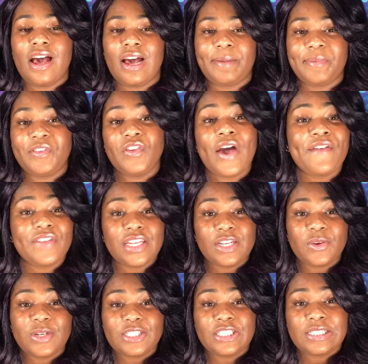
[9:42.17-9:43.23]
If you have any
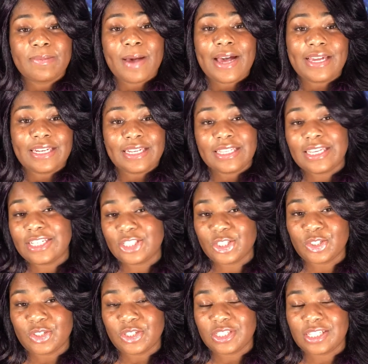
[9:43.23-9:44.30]
questions about any of the
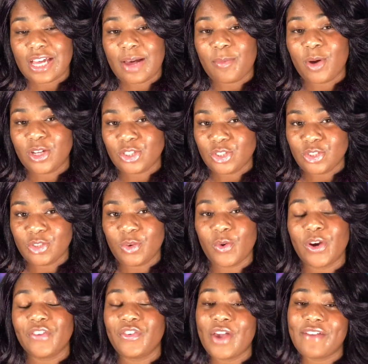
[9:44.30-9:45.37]
extra controls that I bought you,
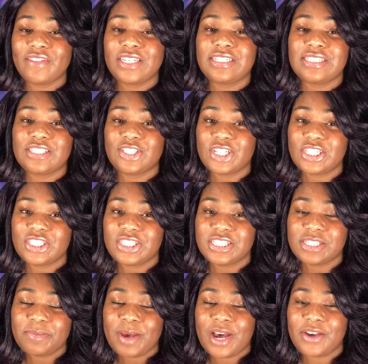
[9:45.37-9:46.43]
or if you have any
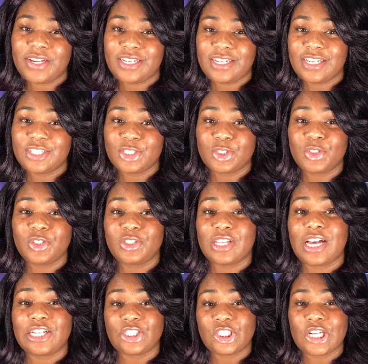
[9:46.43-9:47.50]
suggestions about any extra controls
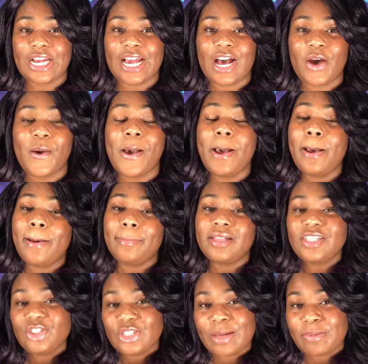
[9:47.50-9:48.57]
that I should try out,
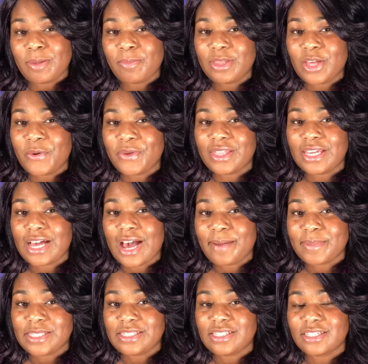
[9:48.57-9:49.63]
please drop them below in the
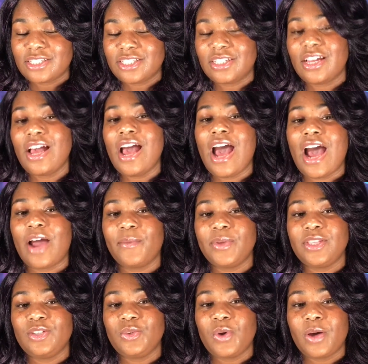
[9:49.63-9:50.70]
comment section. I
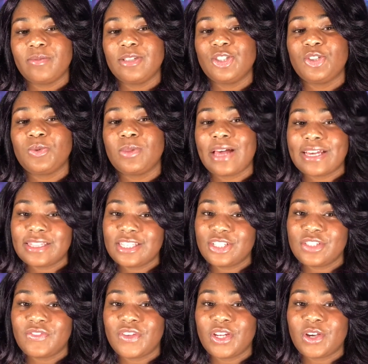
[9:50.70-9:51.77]
really do hope that you like
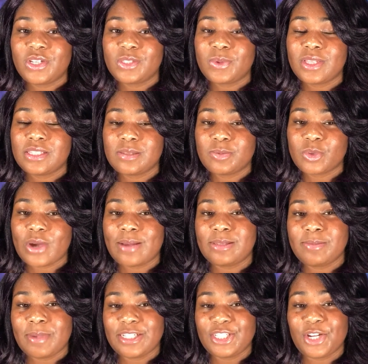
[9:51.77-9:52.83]
this video as well as subscribe
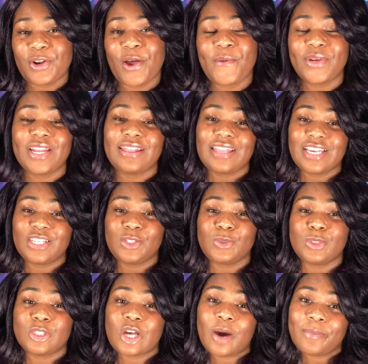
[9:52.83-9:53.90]
to my channel. I want to thank you
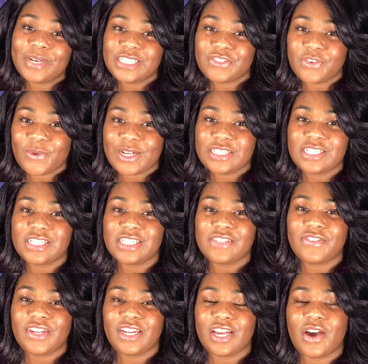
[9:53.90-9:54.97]
so much for watching this
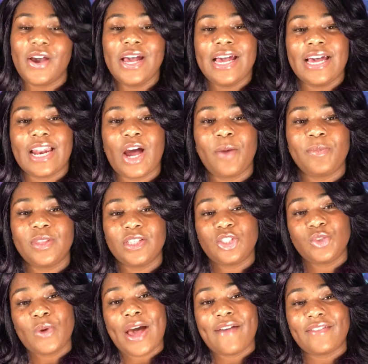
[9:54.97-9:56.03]
video, and I hope
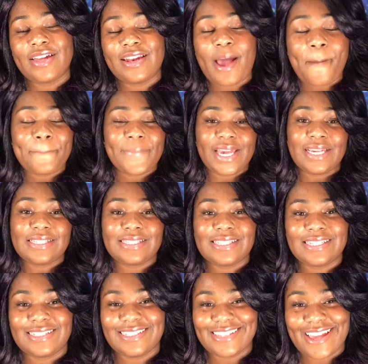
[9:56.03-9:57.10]
that you have an
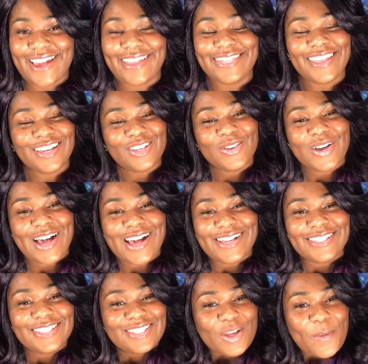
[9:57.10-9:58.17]
amazing day. Thank you
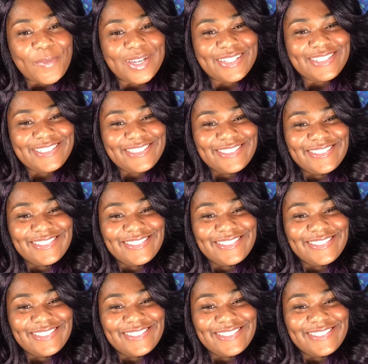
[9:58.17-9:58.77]
guys so much.